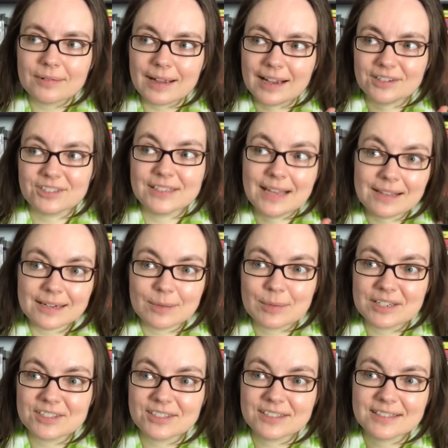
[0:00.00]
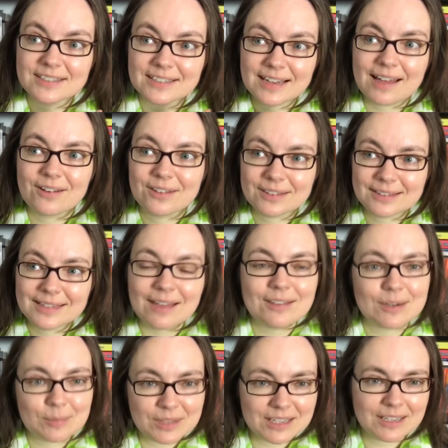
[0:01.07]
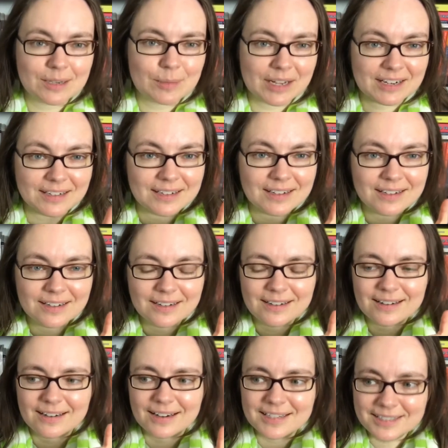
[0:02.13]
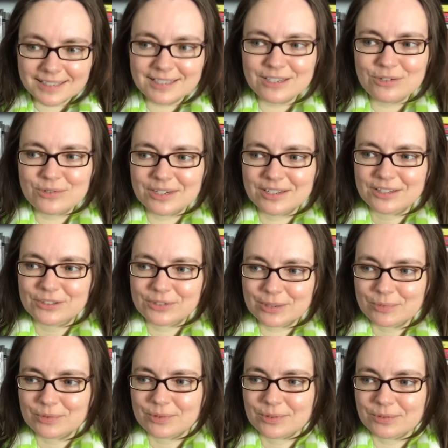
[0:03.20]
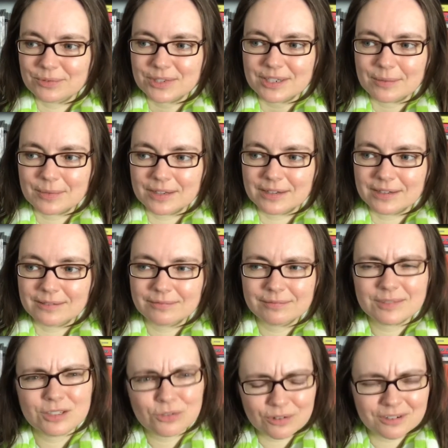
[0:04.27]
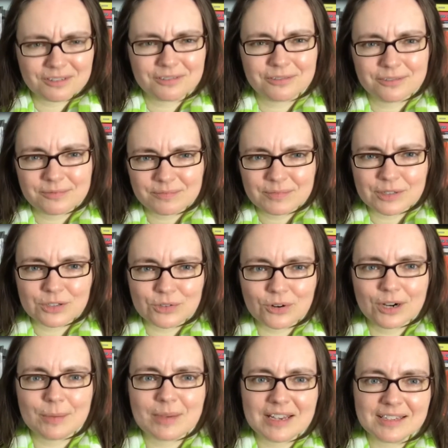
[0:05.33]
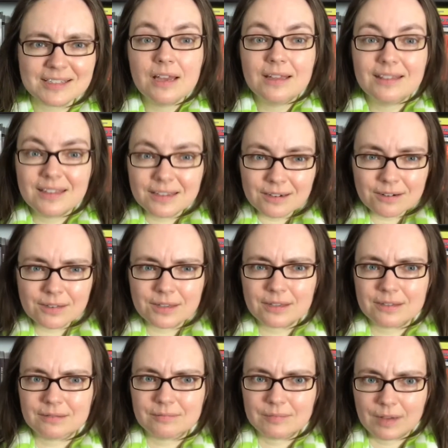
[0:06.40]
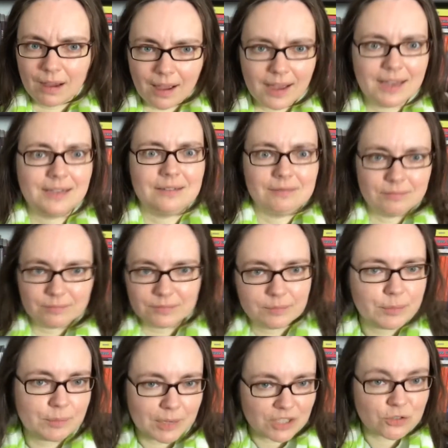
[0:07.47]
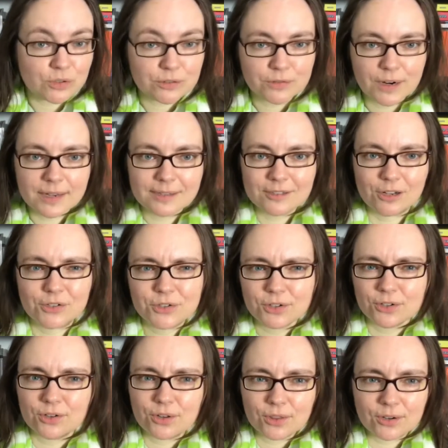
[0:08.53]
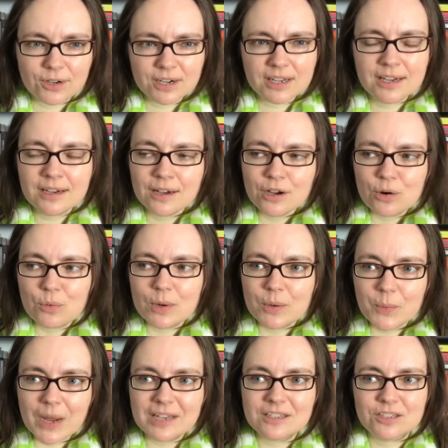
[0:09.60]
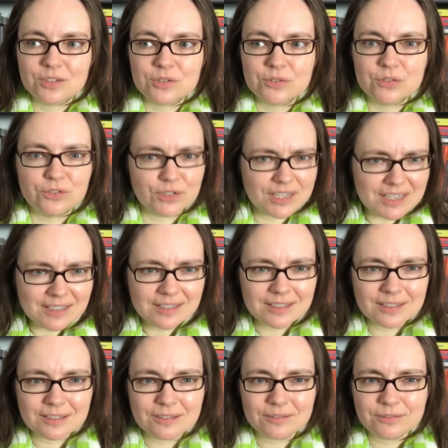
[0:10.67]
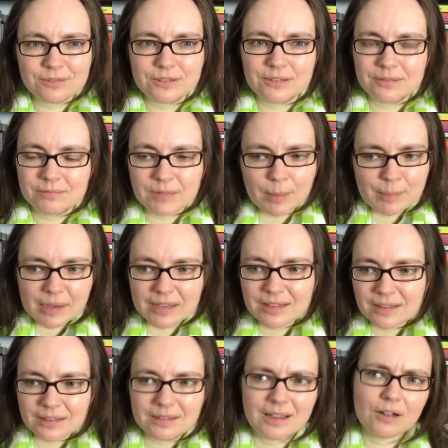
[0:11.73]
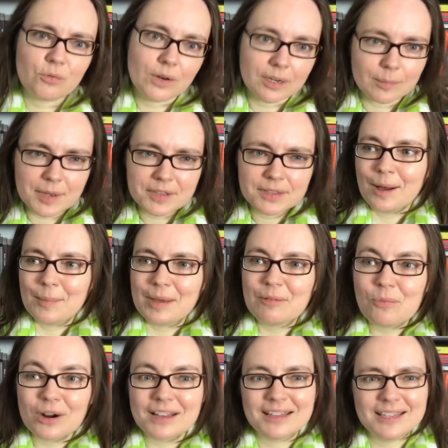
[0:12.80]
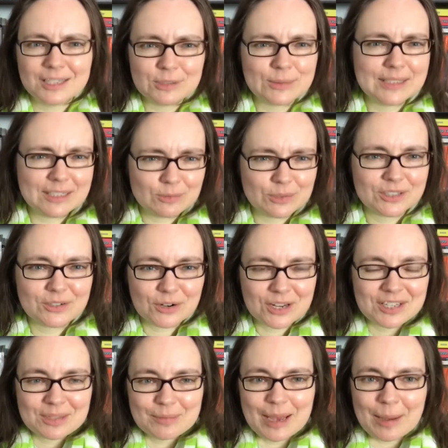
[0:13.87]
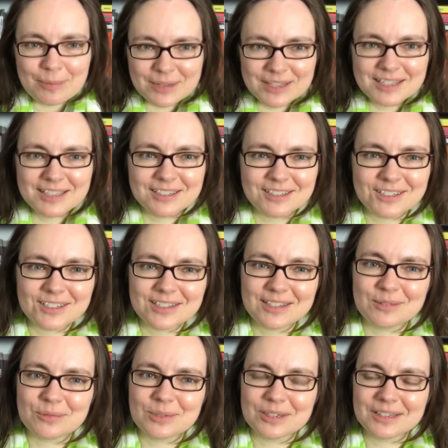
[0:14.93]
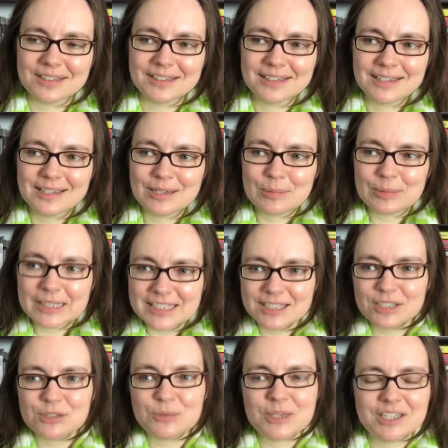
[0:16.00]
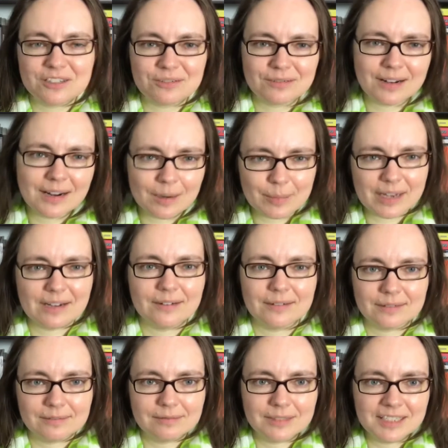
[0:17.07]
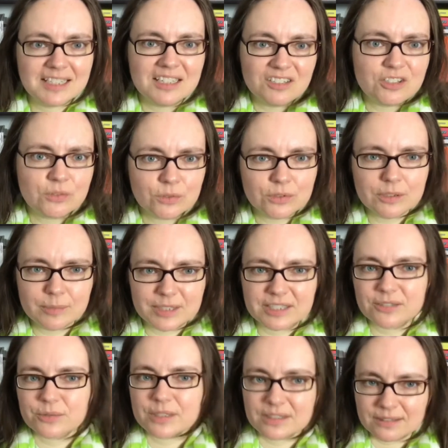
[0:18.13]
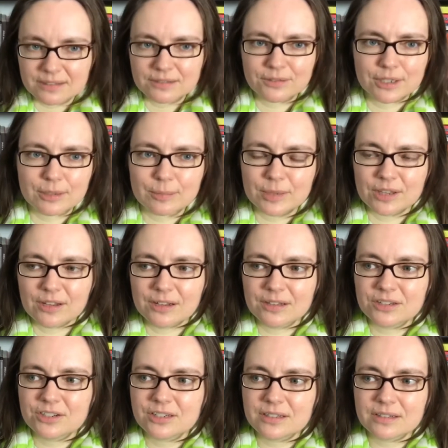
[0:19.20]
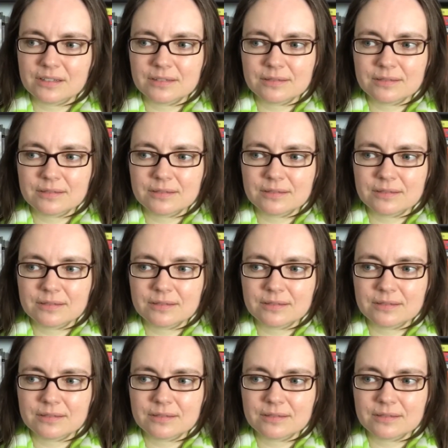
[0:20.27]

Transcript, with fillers: actually, now that I'm thinking about it, I did do another trip where it was something sort of story-based. The year that I and my school friends all turned 30, we went to Greece for a month, not quite a month, and one of the things we did was go to some amphitheaters that were places we had read about in school because we did a Greek mythology